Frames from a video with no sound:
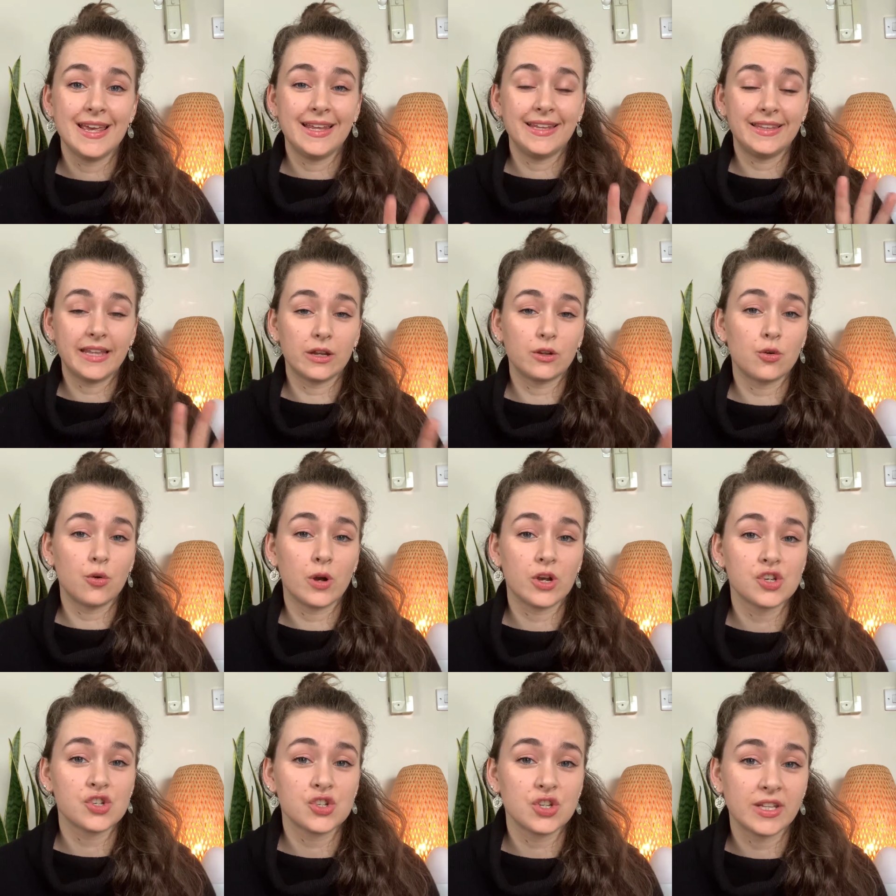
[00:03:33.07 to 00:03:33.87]
That
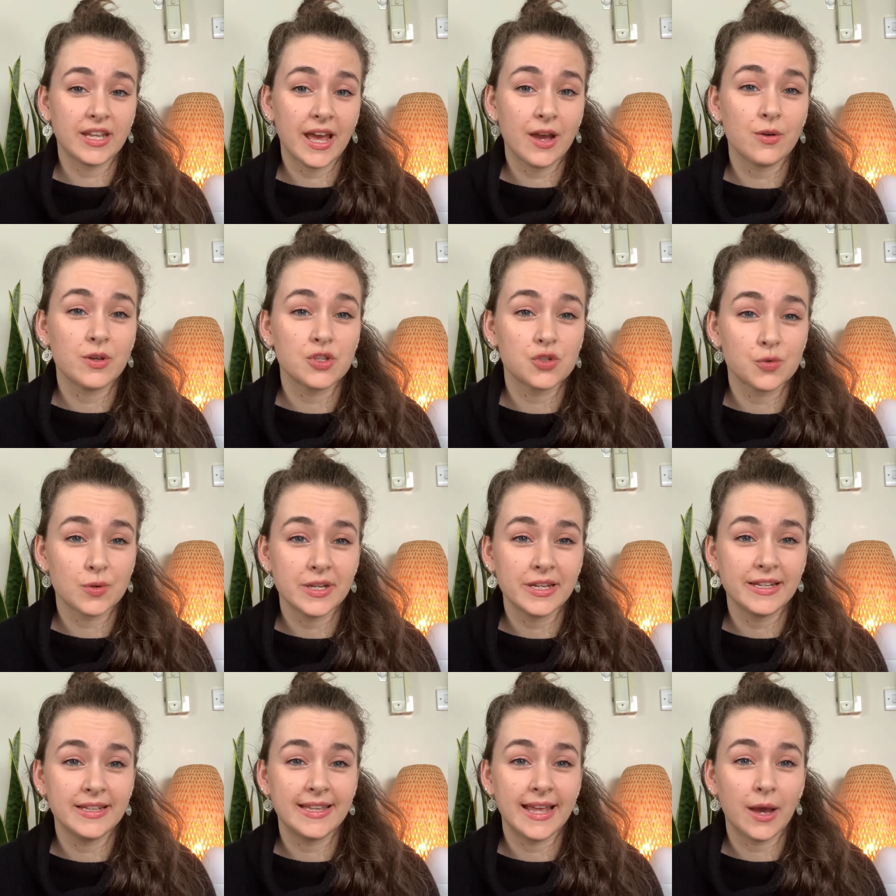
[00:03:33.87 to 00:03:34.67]
question now is
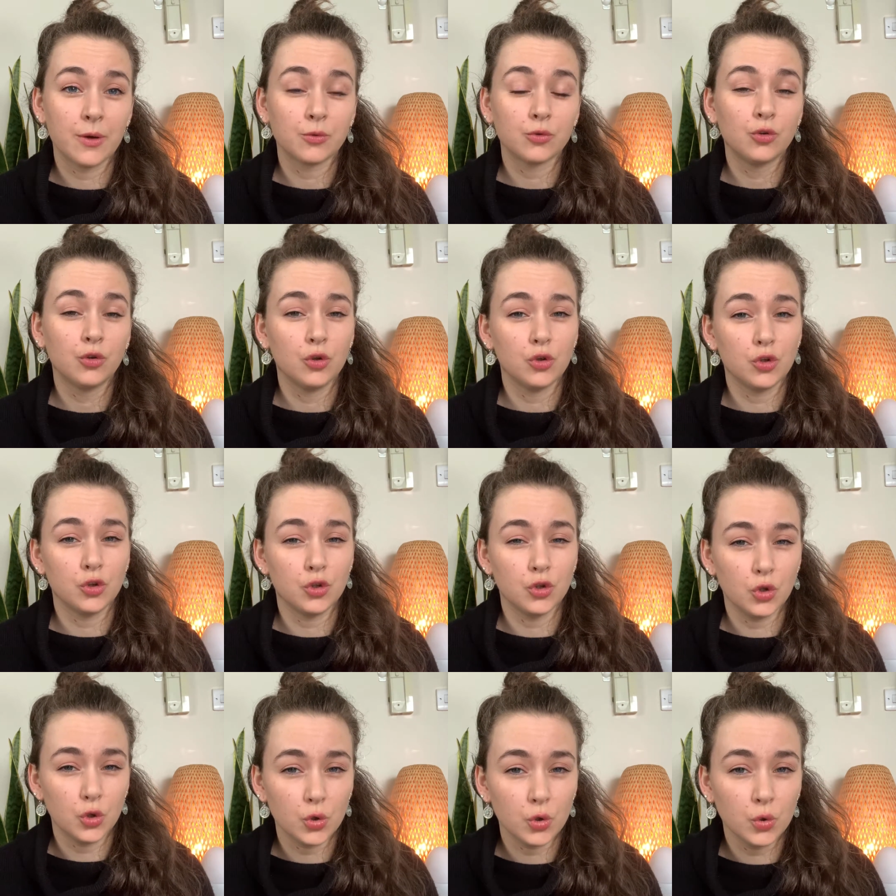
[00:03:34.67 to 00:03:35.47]
really down to
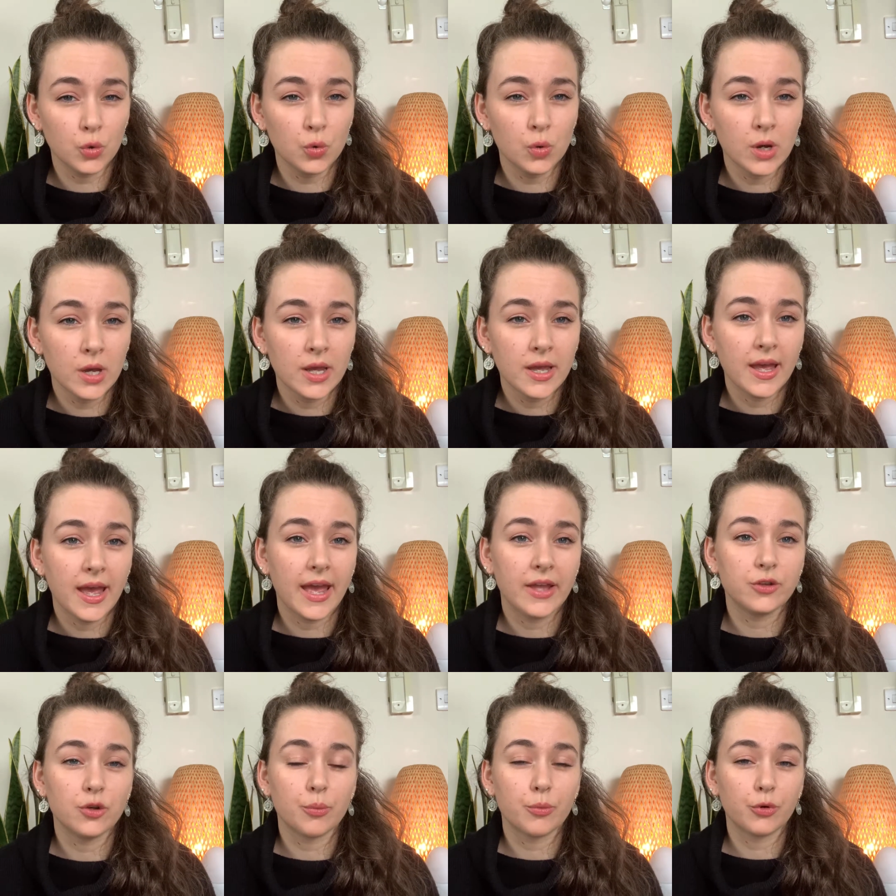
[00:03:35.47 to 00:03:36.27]
you
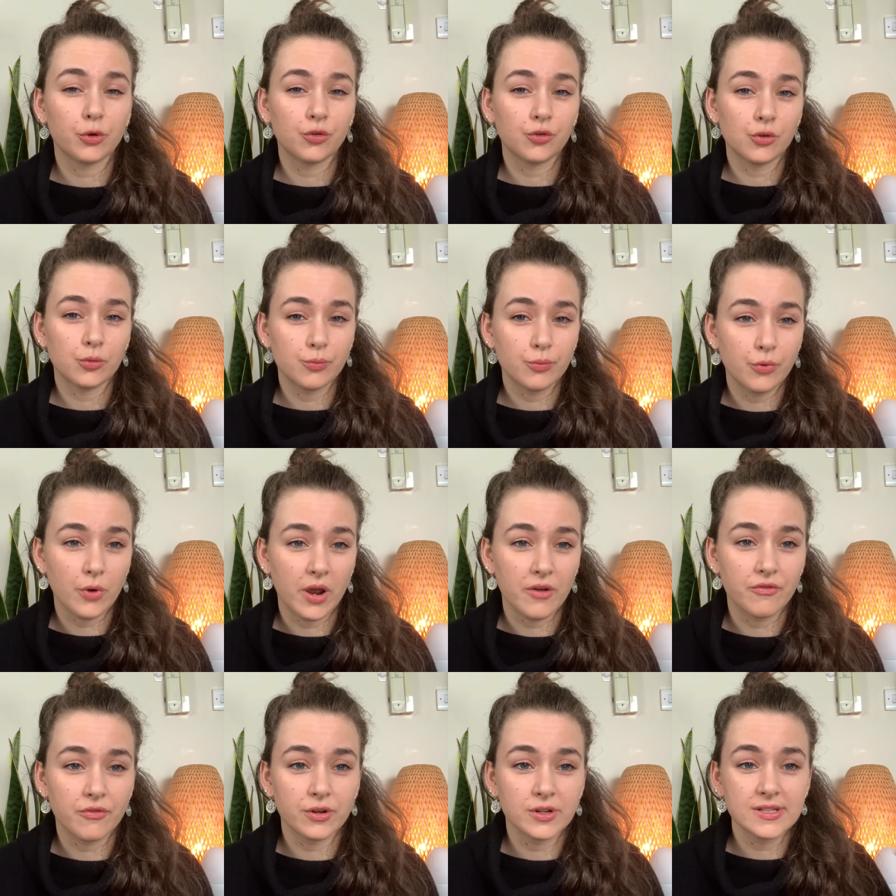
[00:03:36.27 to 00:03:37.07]
and your personal
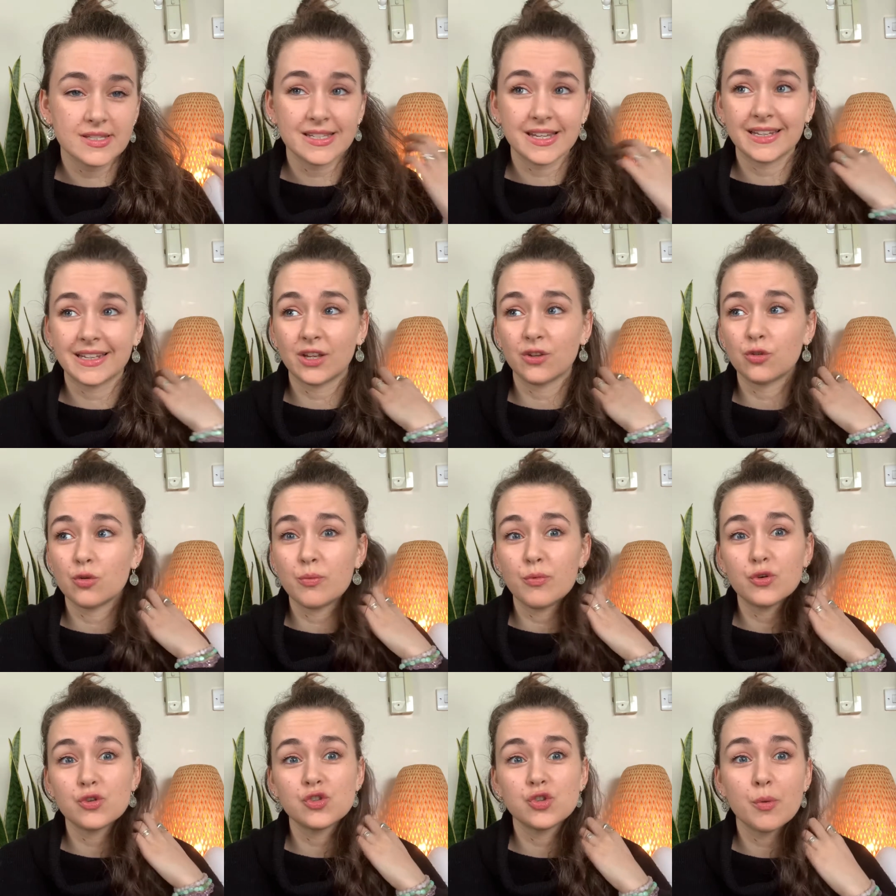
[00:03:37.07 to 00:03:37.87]
preference, and I
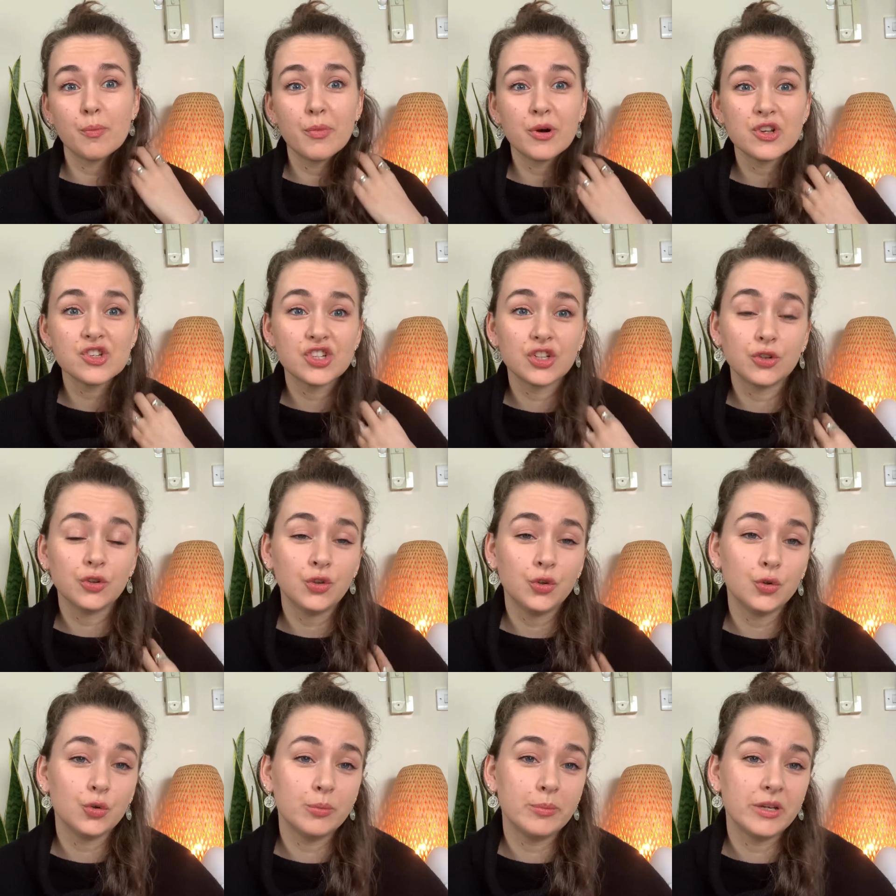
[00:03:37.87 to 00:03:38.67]
suppose your budget
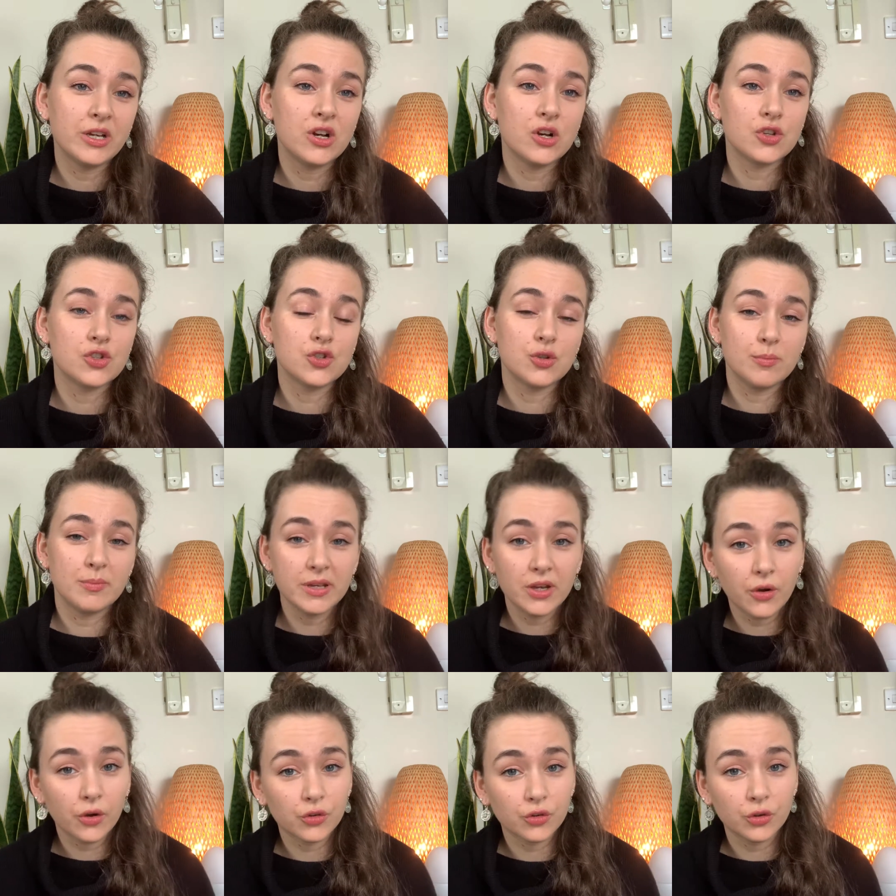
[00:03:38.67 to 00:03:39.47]
too, because the
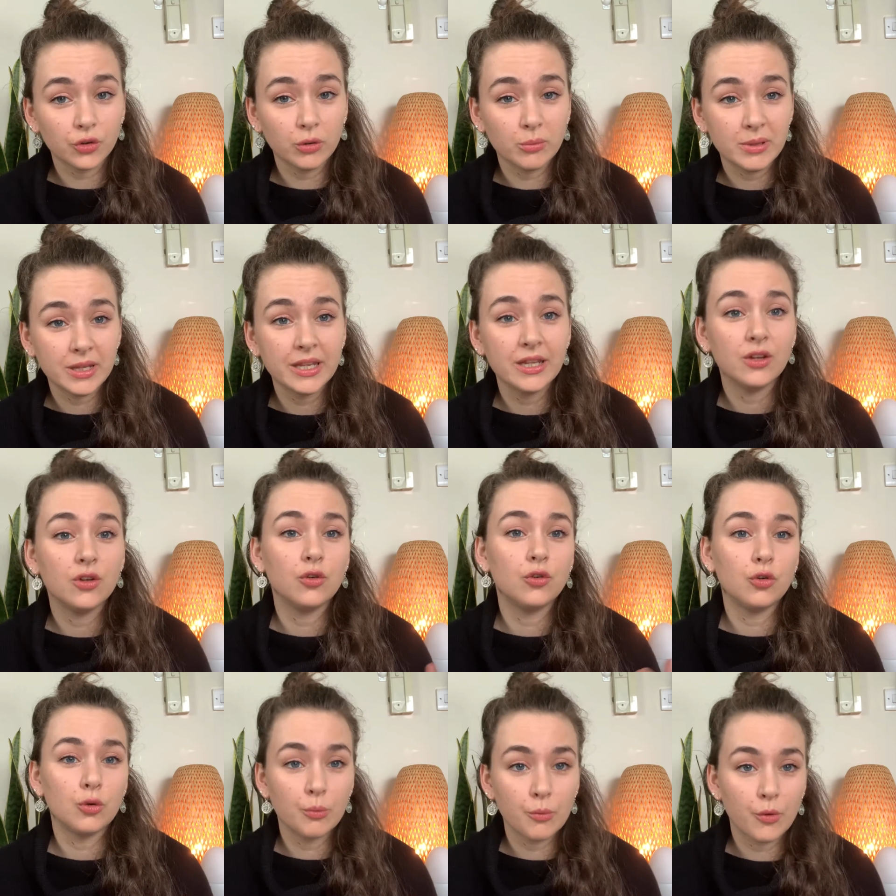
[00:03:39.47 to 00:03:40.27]
bigger it's going to be,
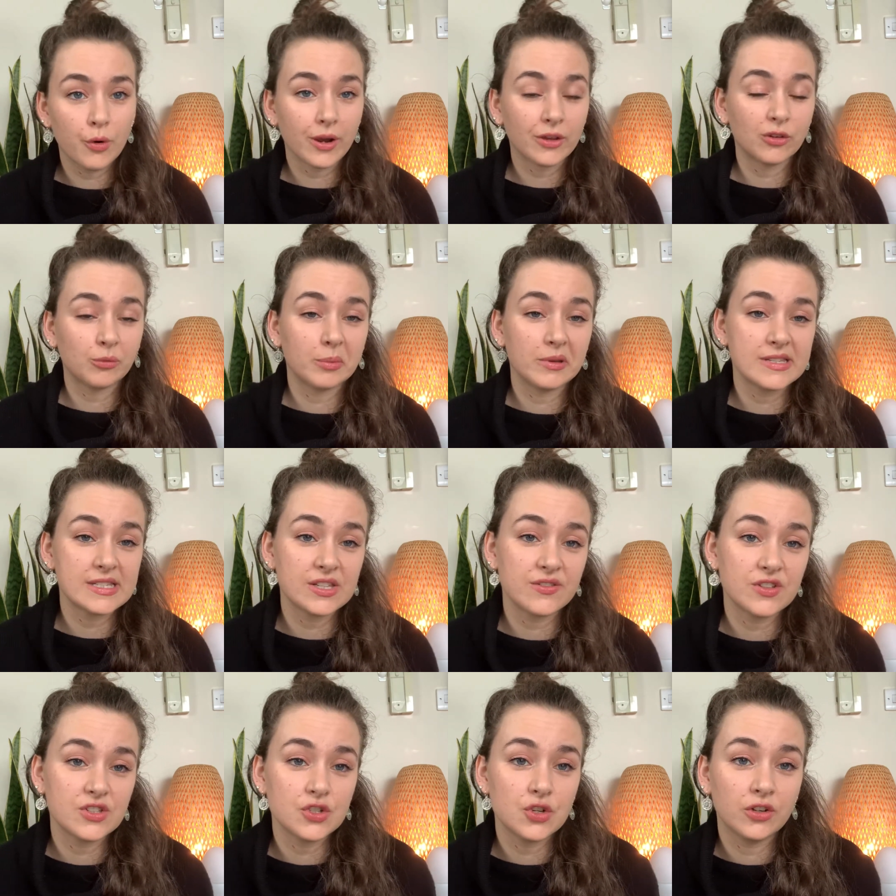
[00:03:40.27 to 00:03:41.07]
the more
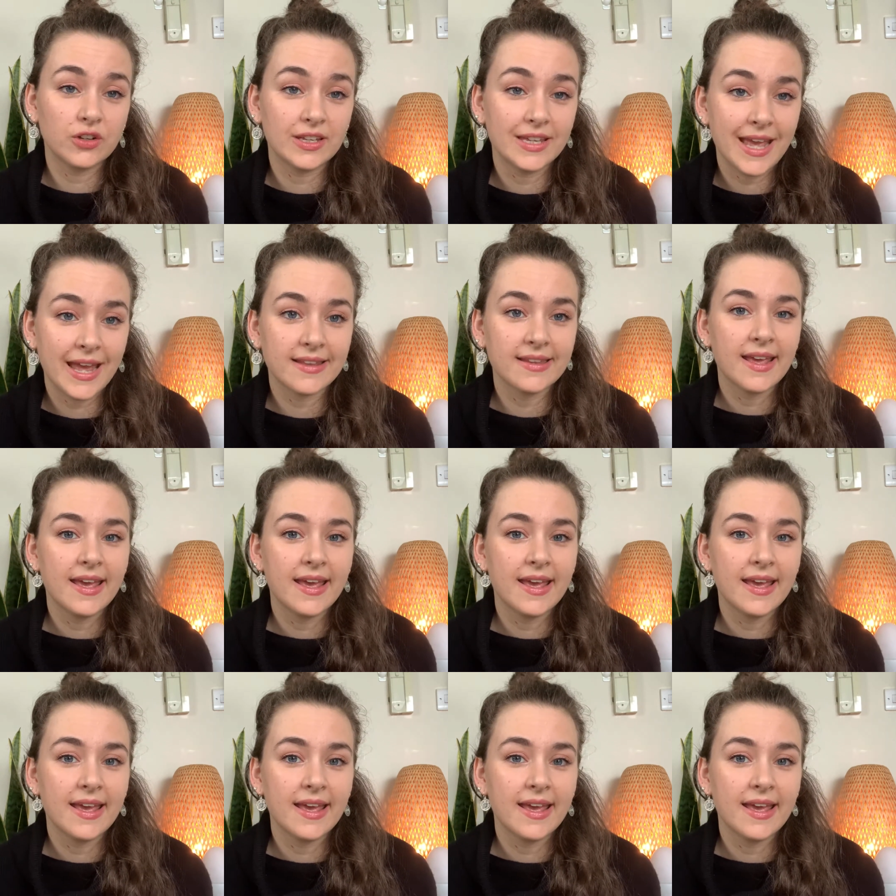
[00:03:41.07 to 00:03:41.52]
expensive it's going to get.